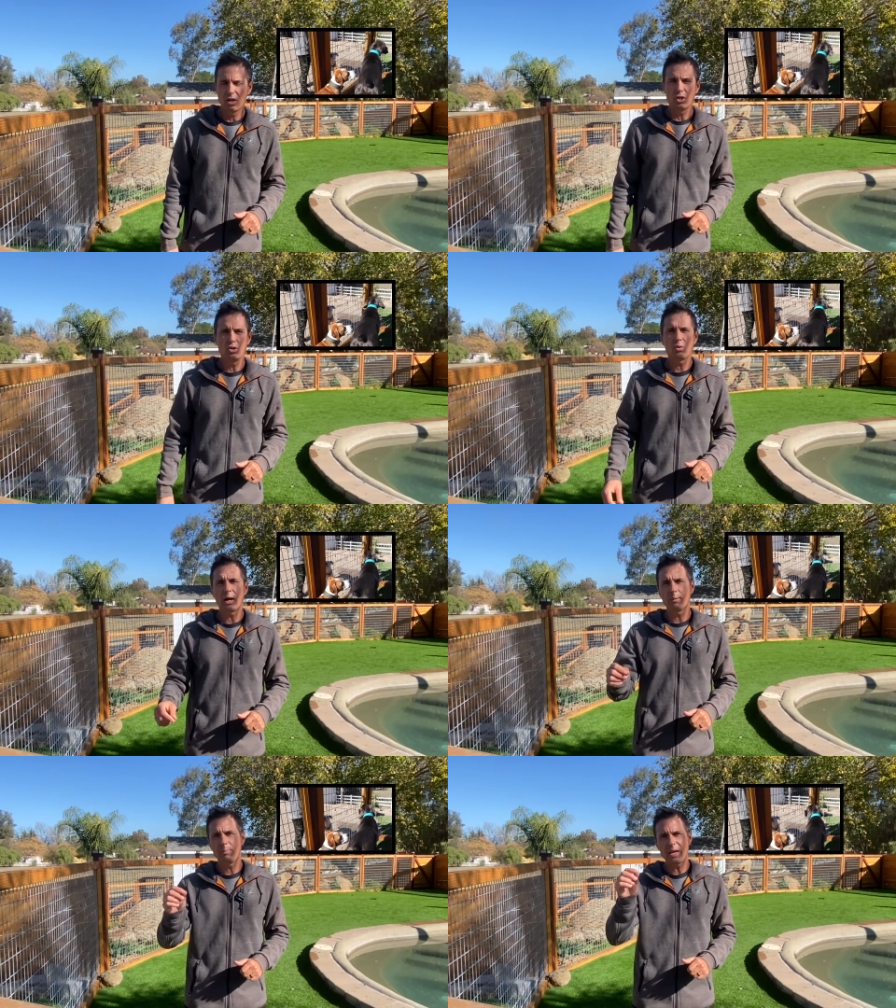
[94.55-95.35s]
You
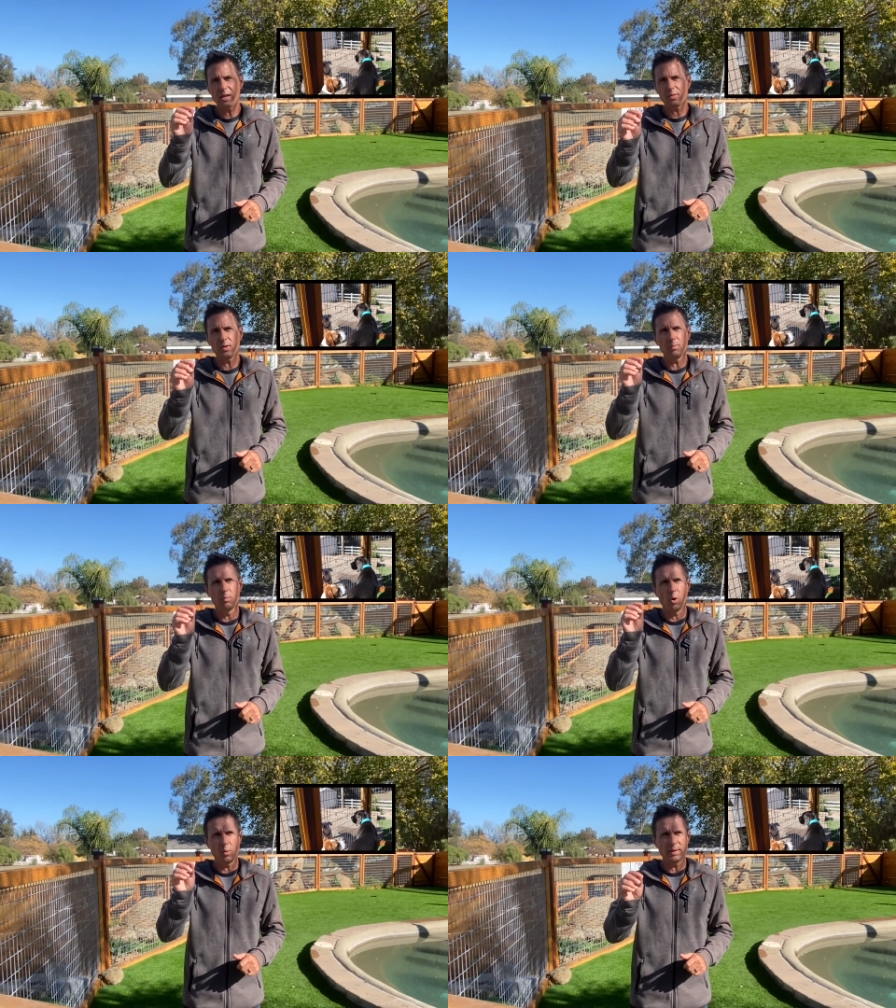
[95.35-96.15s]
gotta pick the
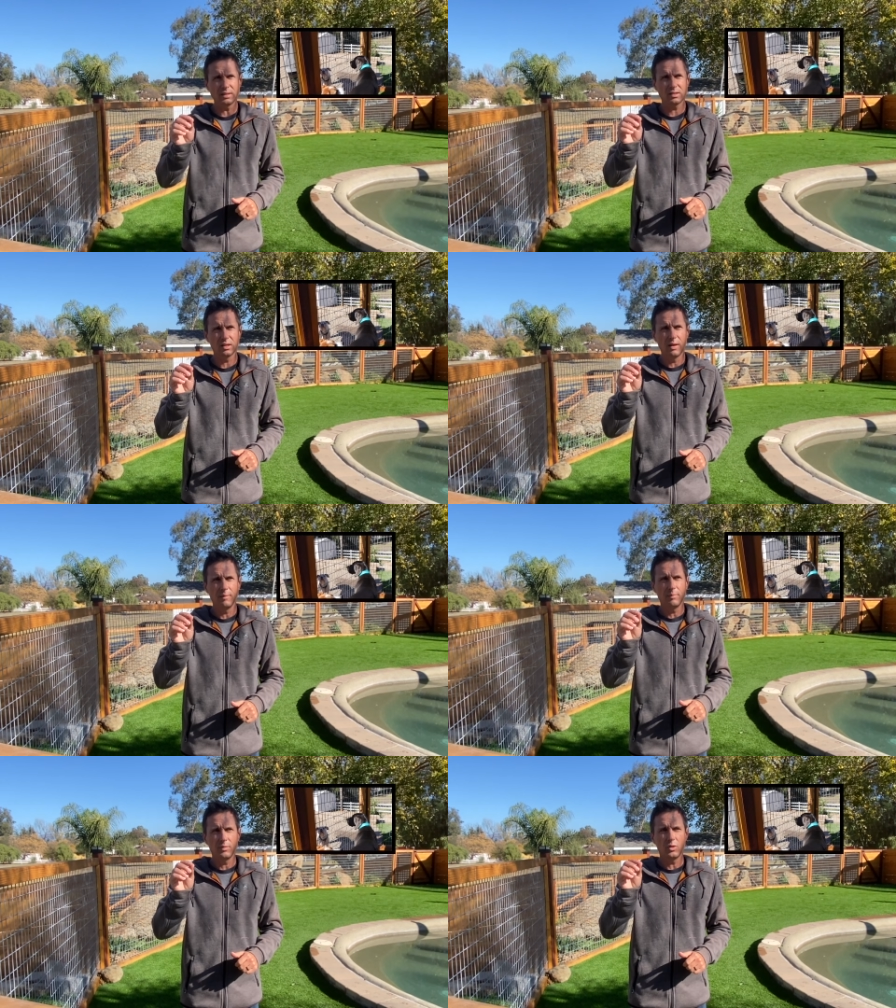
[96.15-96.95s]
moments,
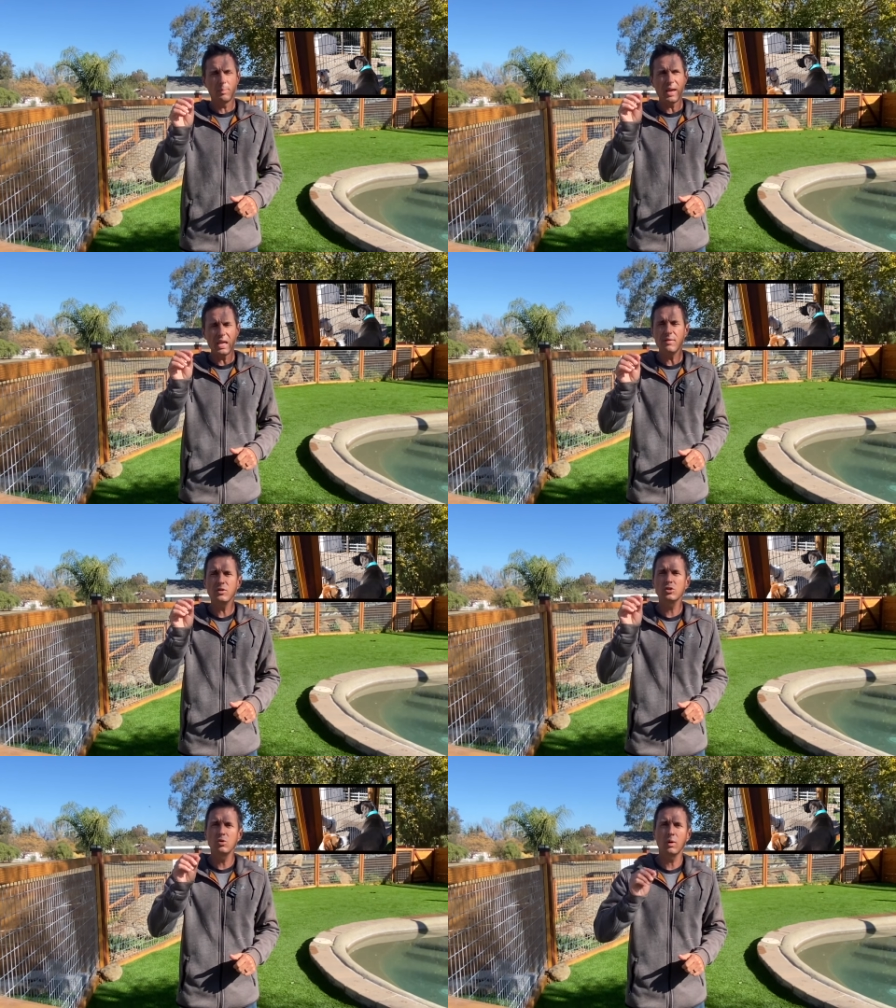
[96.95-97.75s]
the
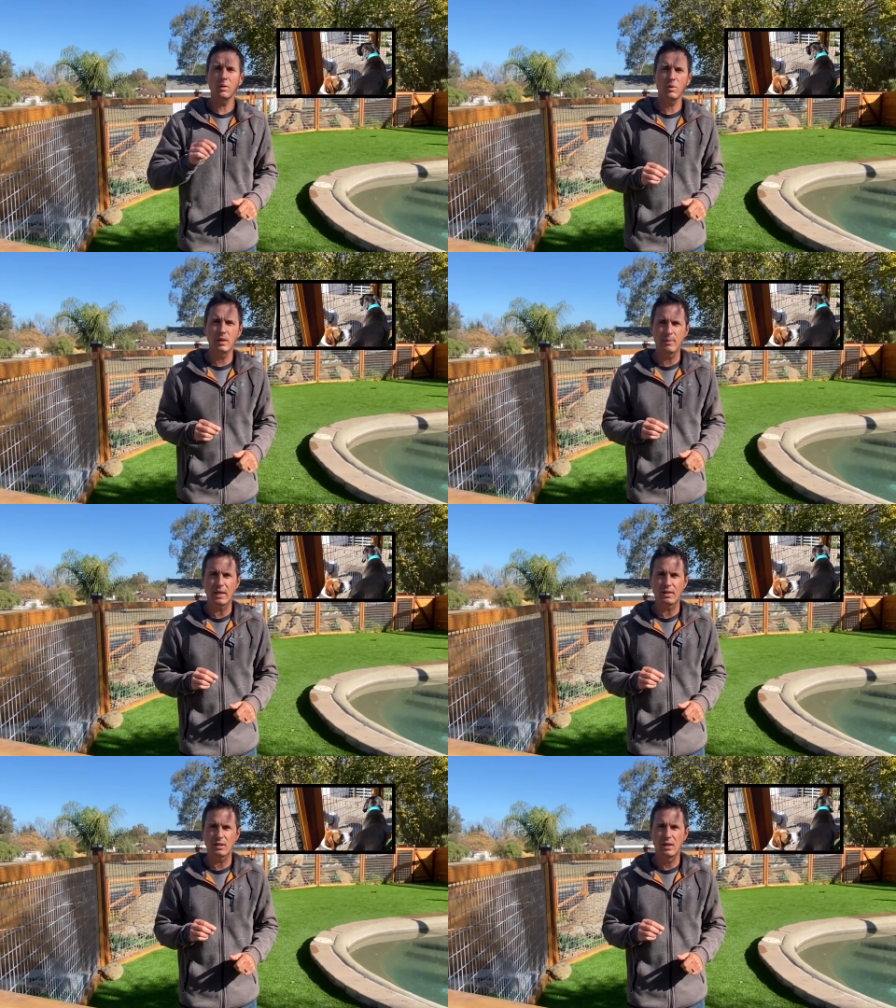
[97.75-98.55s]
behaviors you wanna
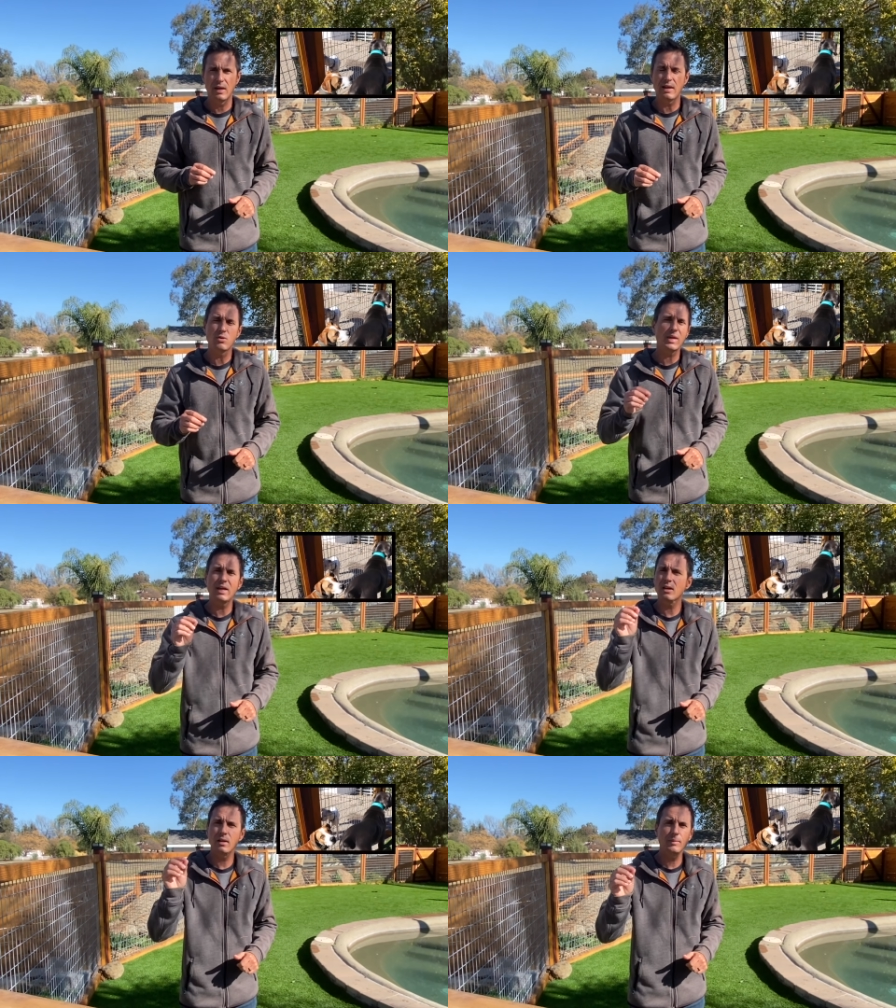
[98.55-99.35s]
eliminate, and you
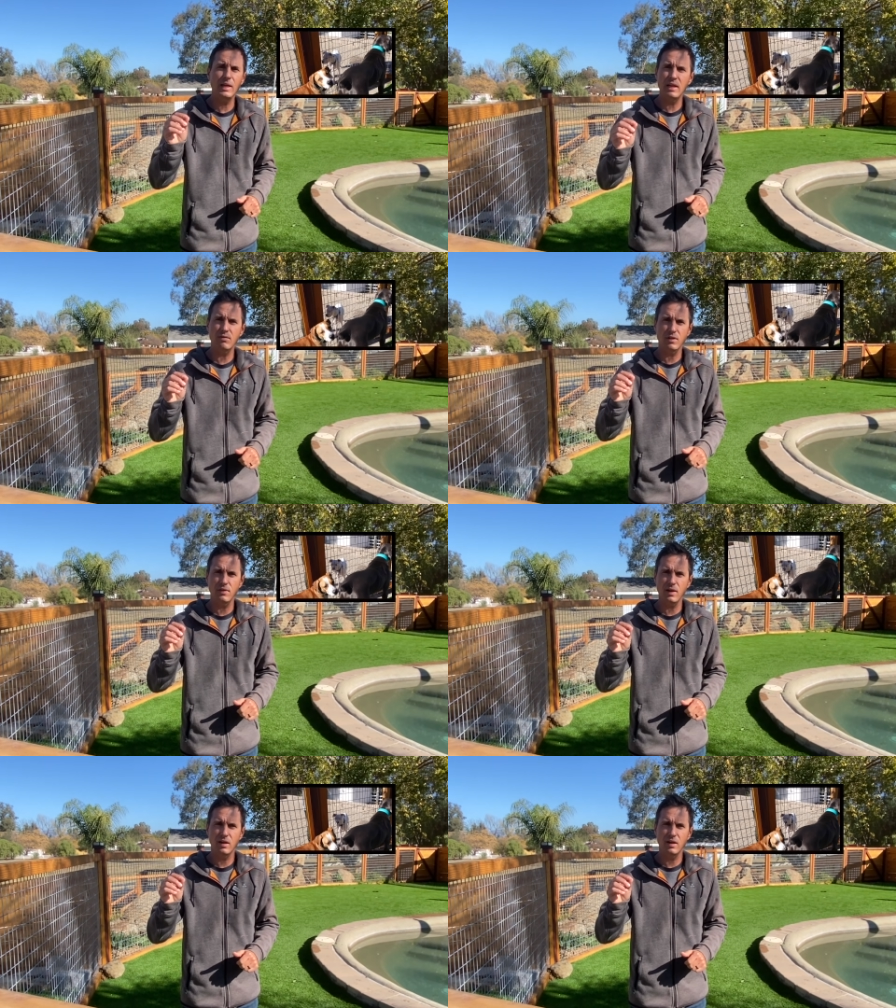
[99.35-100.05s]
can't eliminate everything.